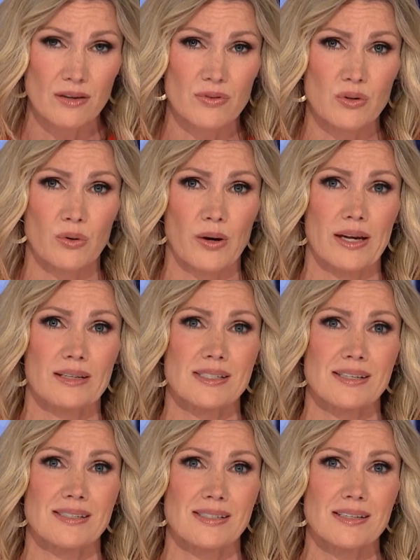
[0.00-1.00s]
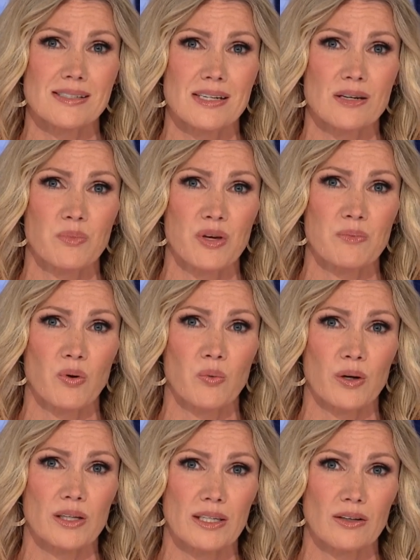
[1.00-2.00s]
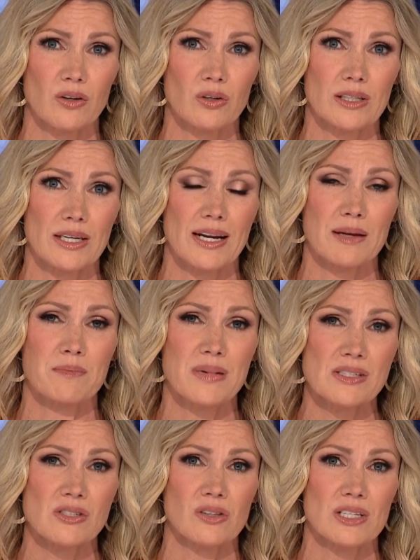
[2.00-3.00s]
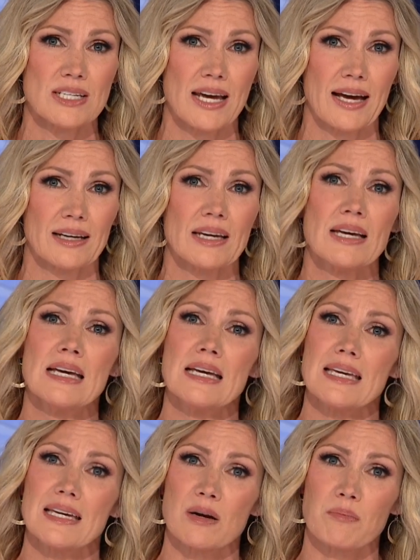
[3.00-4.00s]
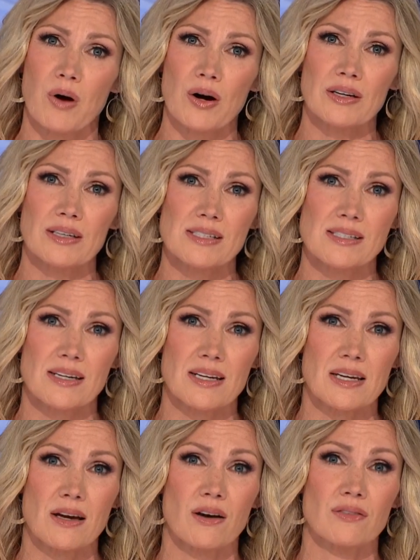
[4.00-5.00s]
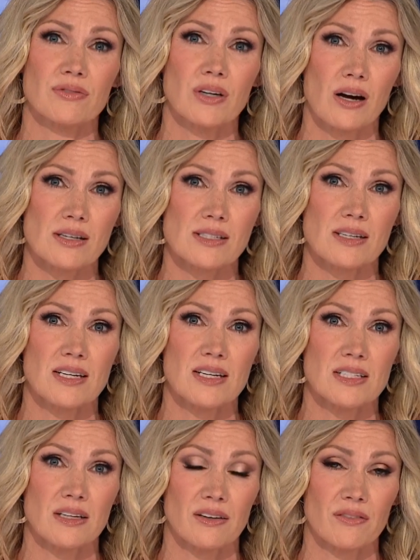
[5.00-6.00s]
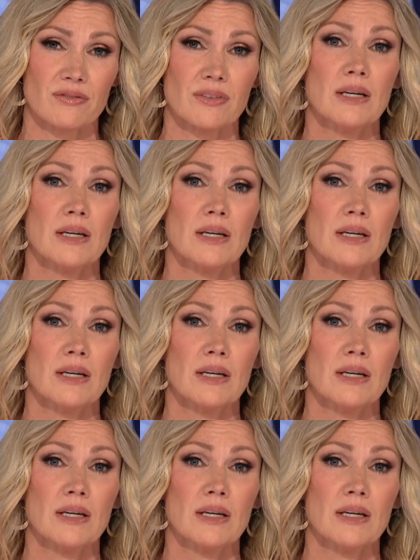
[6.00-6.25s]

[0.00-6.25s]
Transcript: of Ukraine says sixteen people were killed in a missile attack in a market city of Kostanitikov.